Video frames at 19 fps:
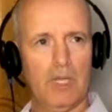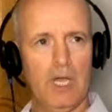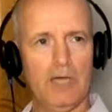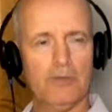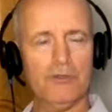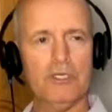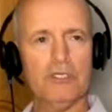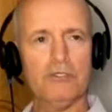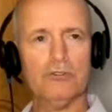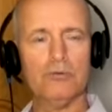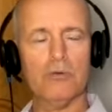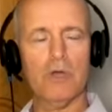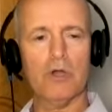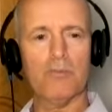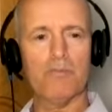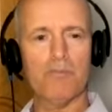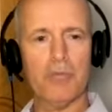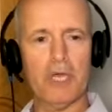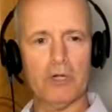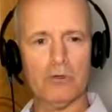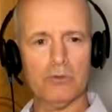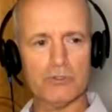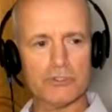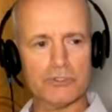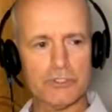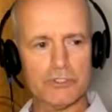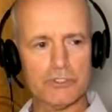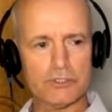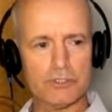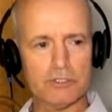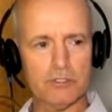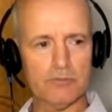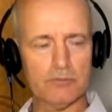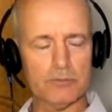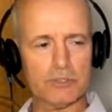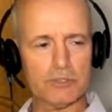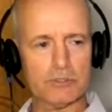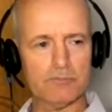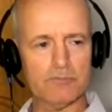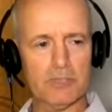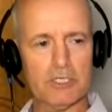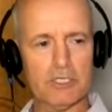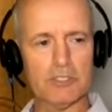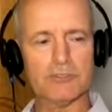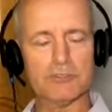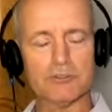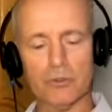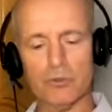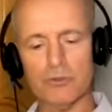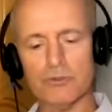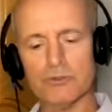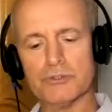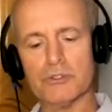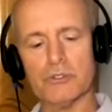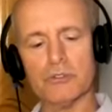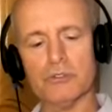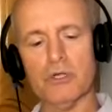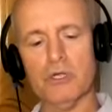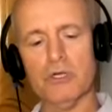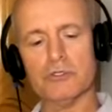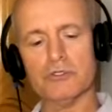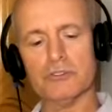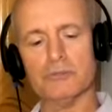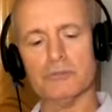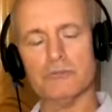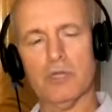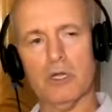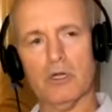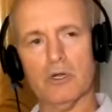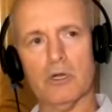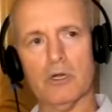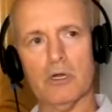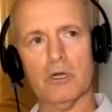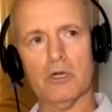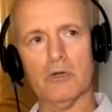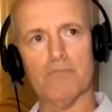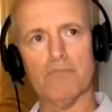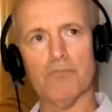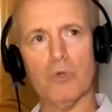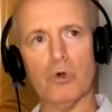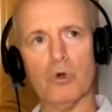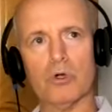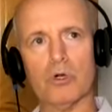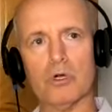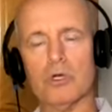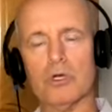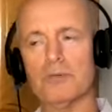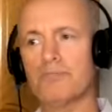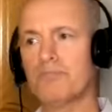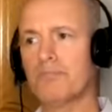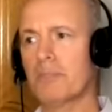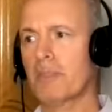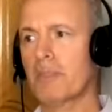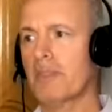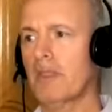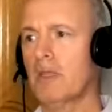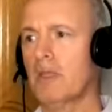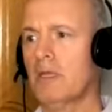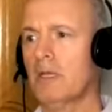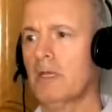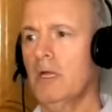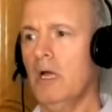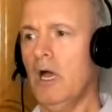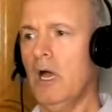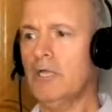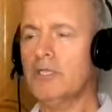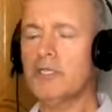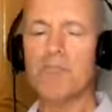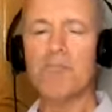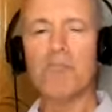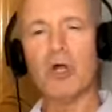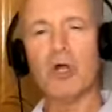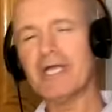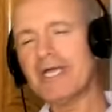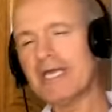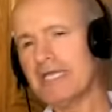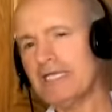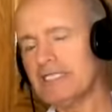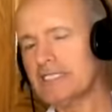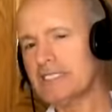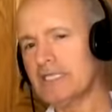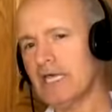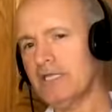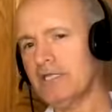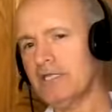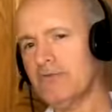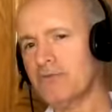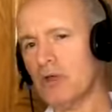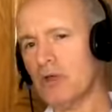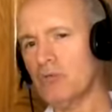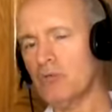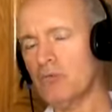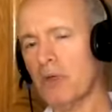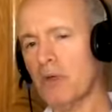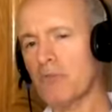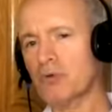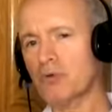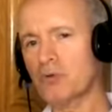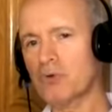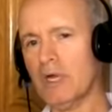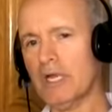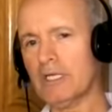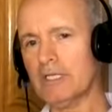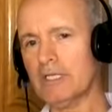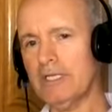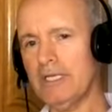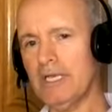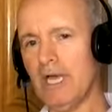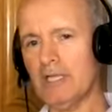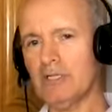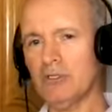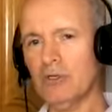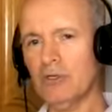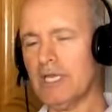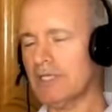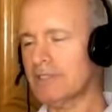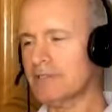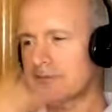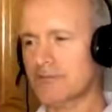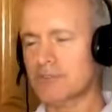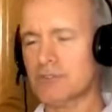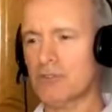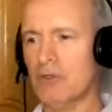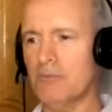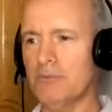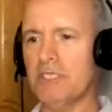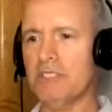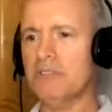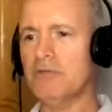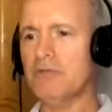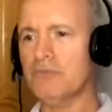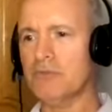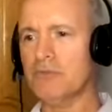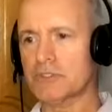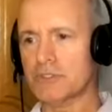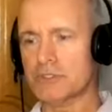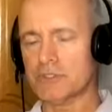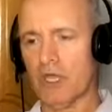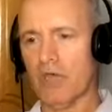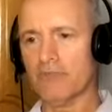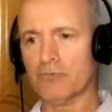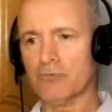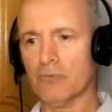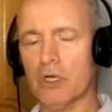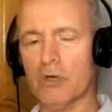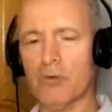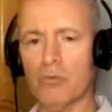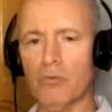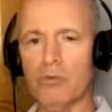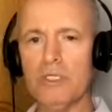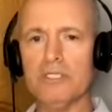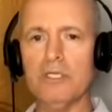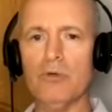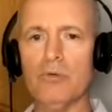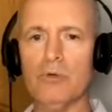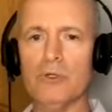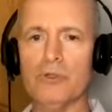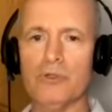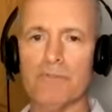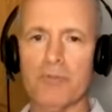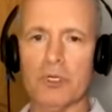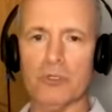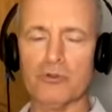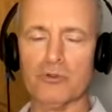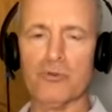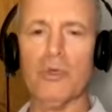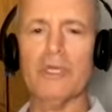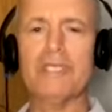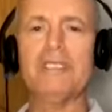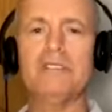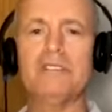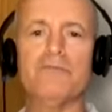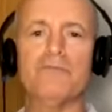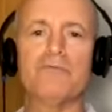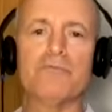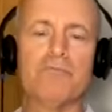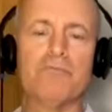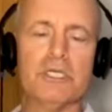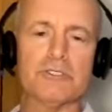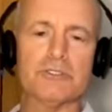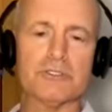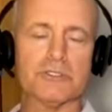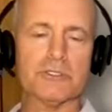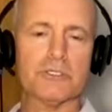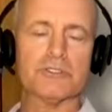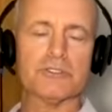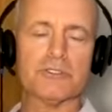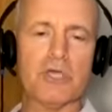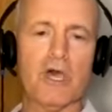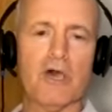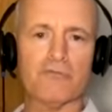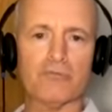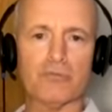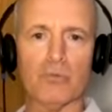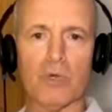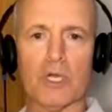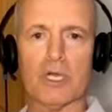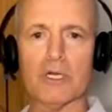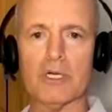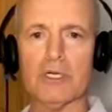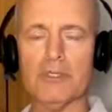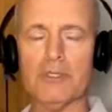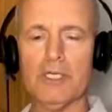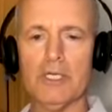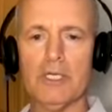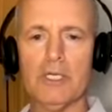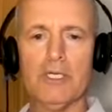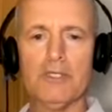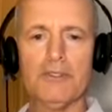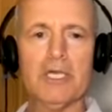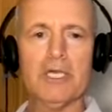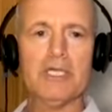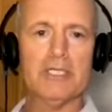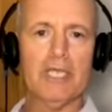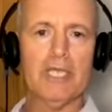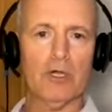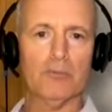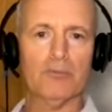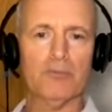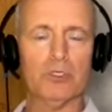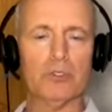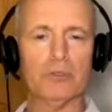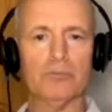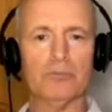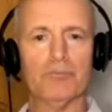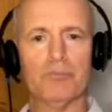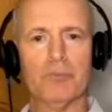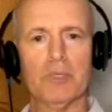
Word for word: I think there are better systems because those are, are, are, are more on the marketing side, if I remember correctly, I look at so many different software. We deal with about 20 different pieces of software that could help you.